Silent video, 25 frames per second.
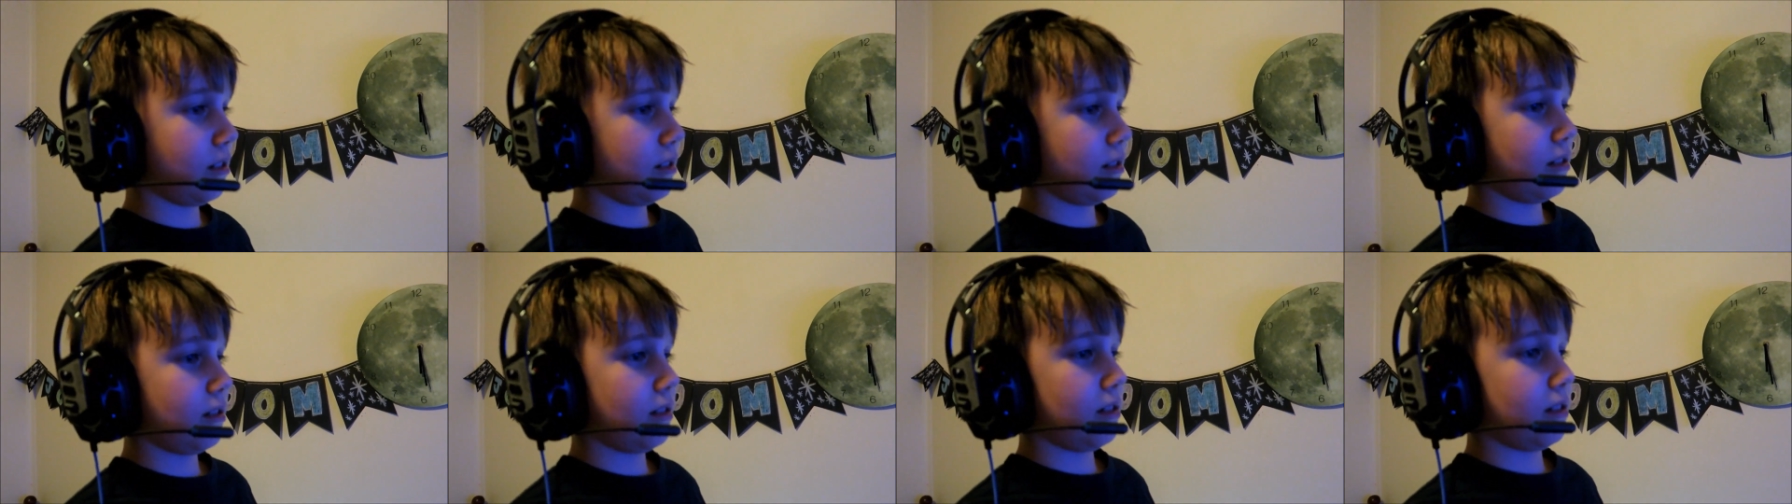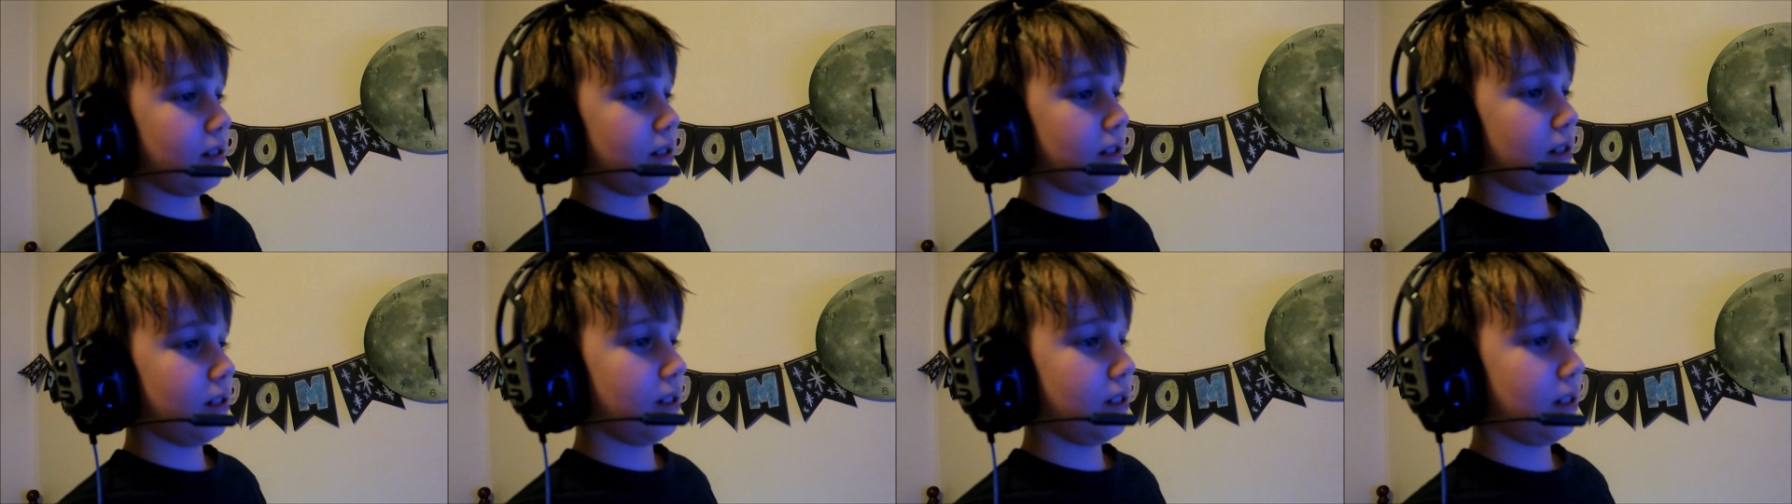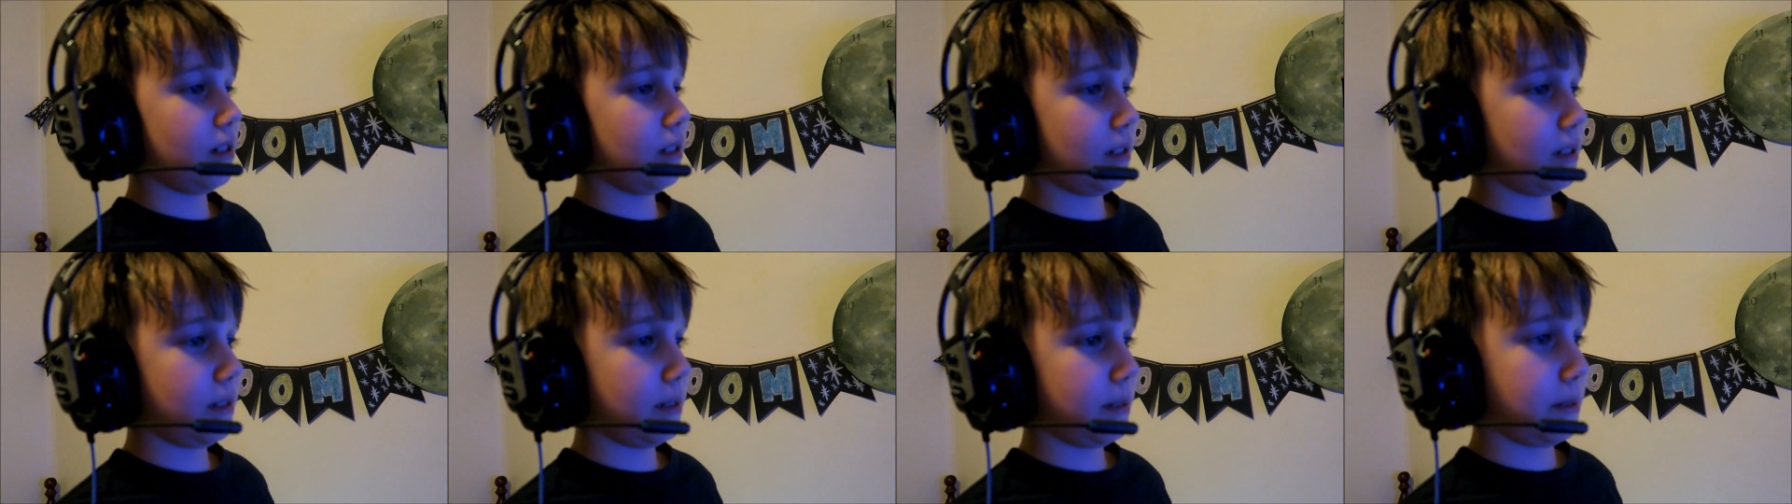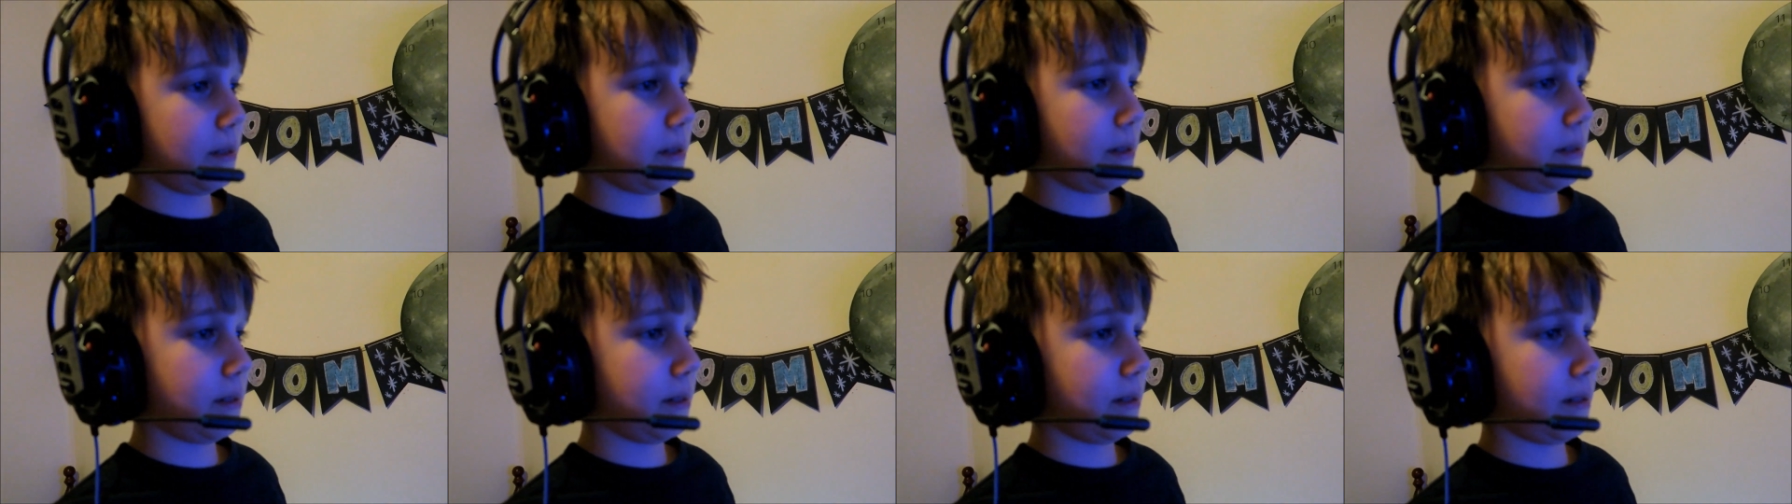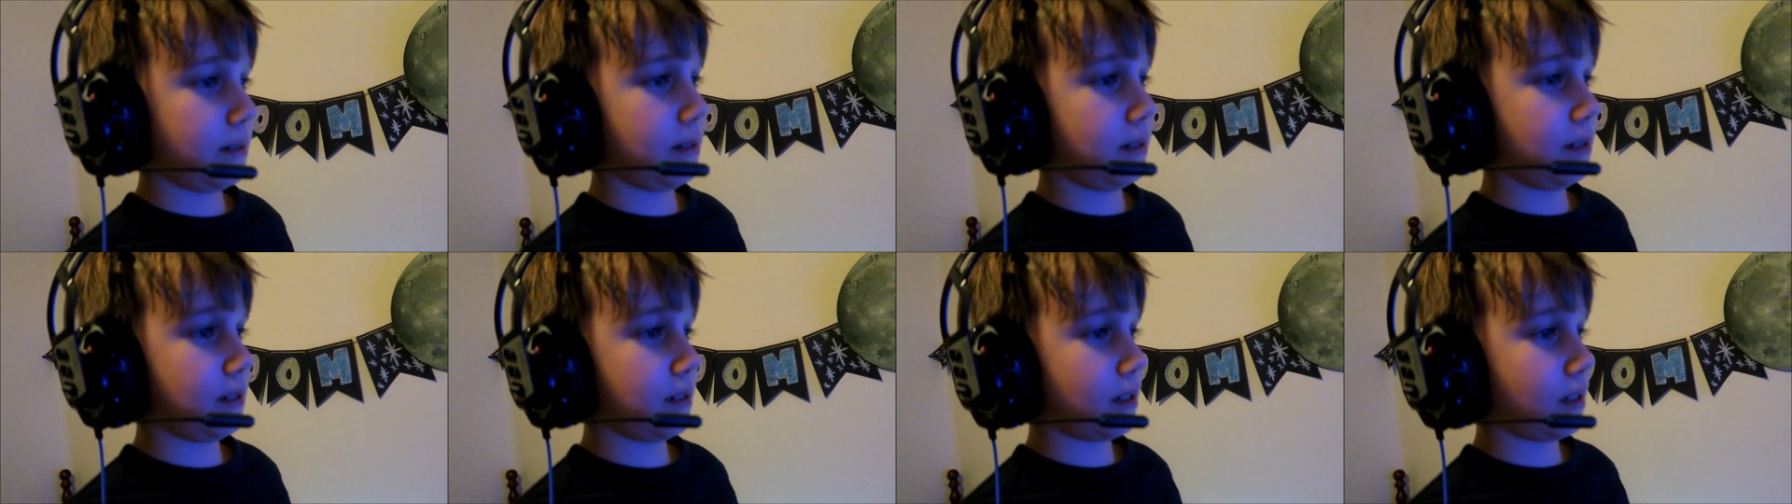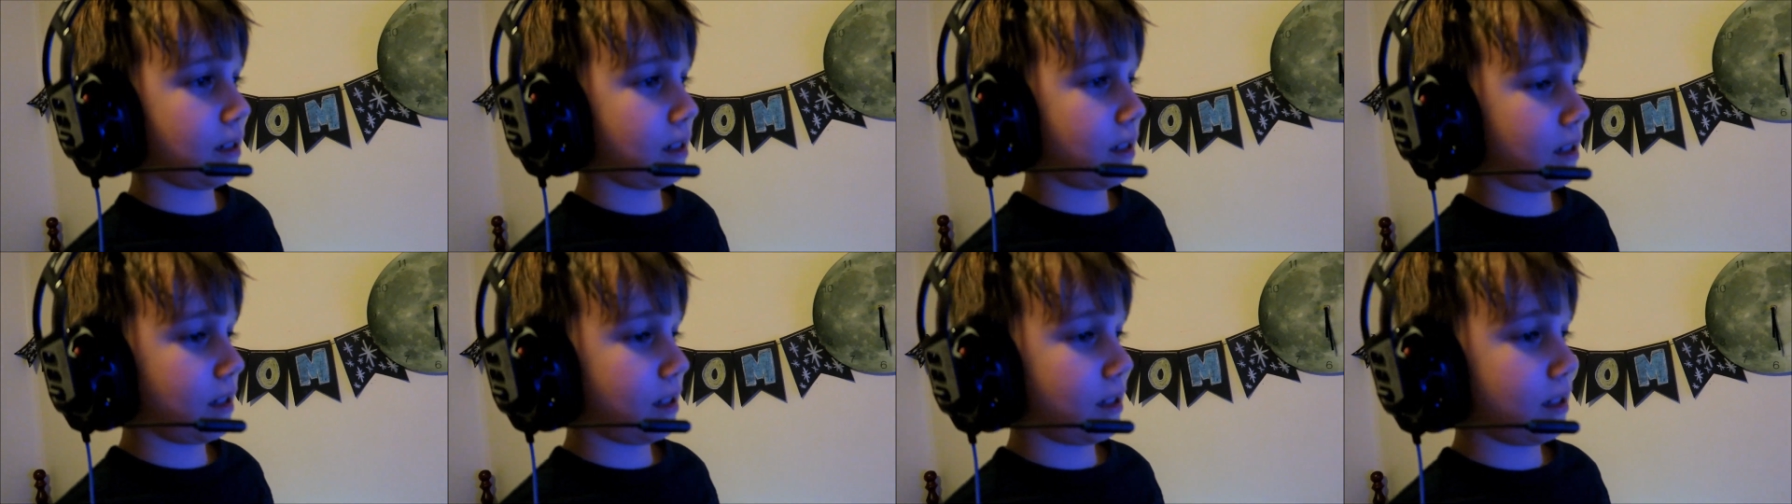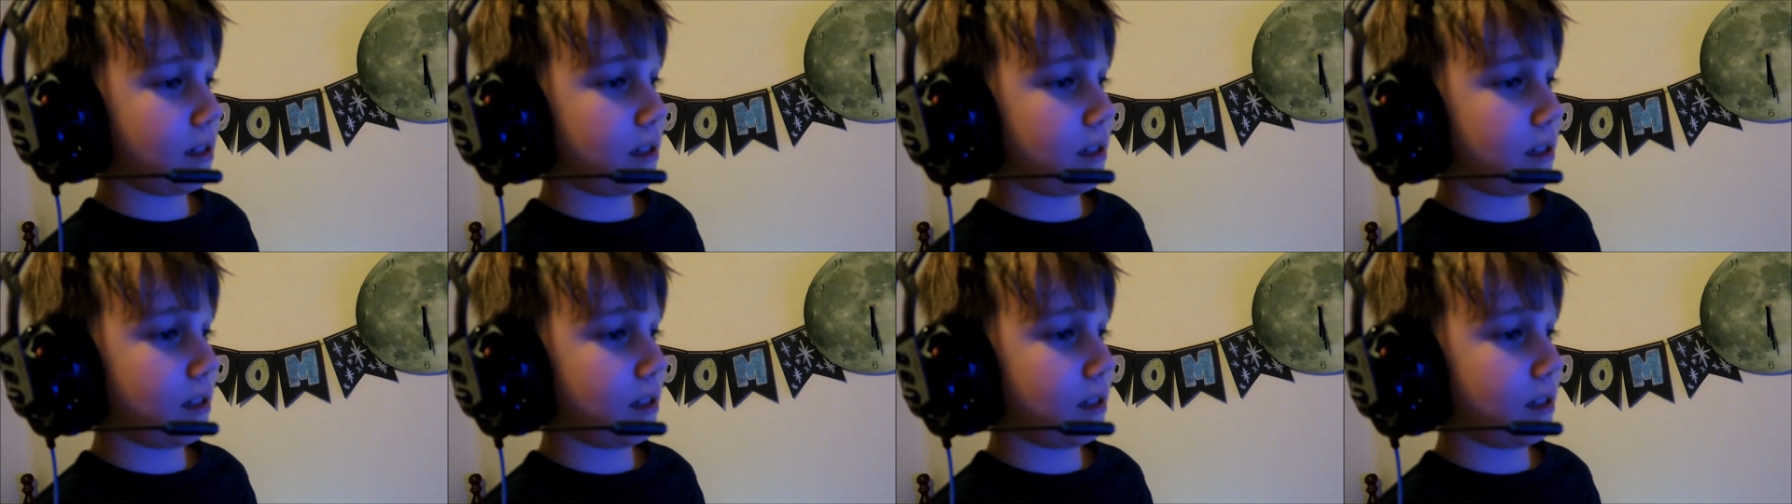I'm going to go start doing the